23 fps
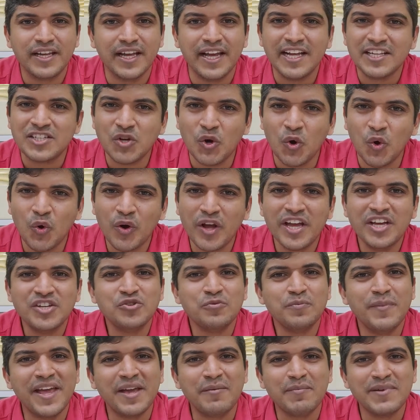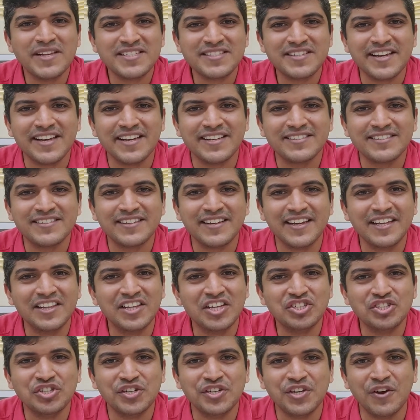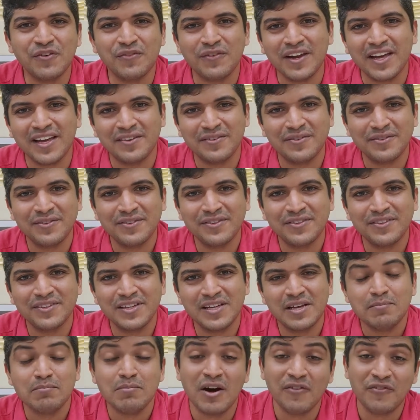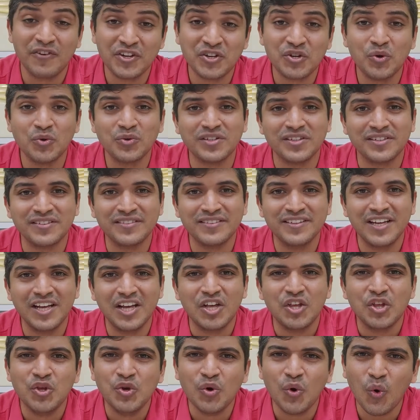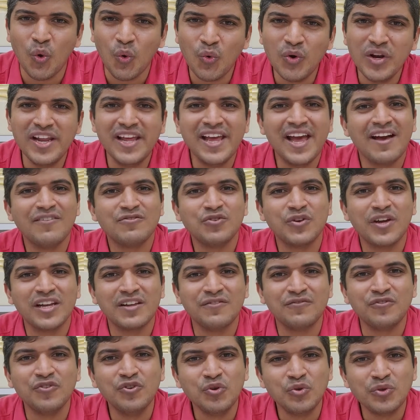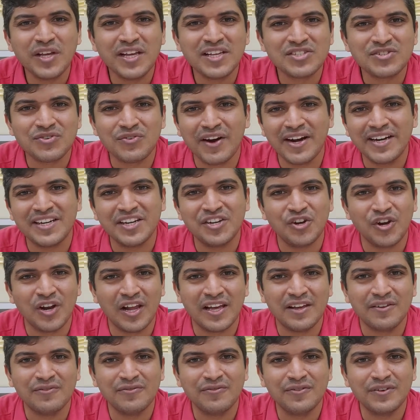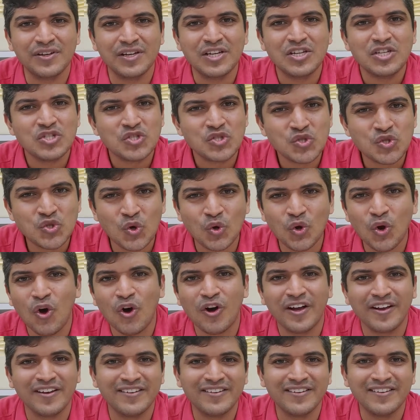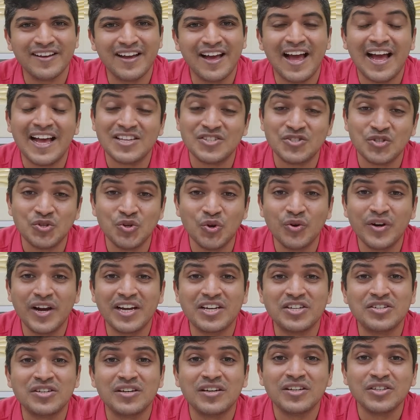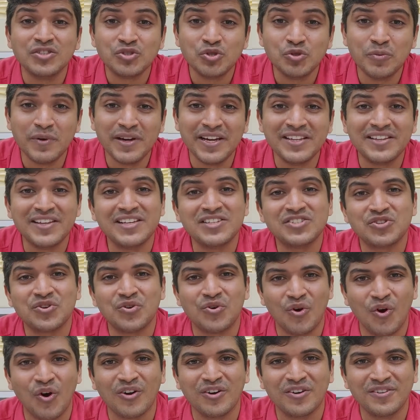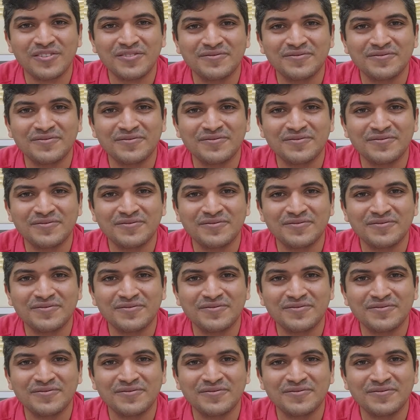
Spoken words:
It's okay to make mistakes in the journey of life. Buffett noted, you only have to get a few things right in your life so long as you don't get too many things wrong.